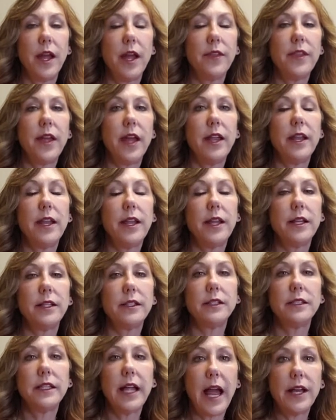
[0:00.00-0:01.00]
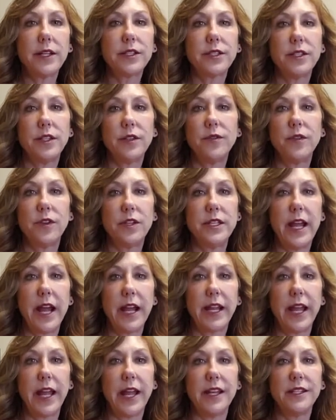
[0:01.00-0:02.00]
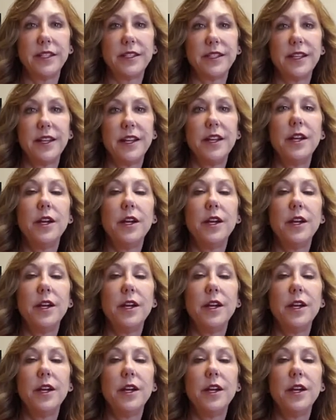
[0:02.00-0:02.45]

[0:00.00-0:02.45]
that lasted for decades.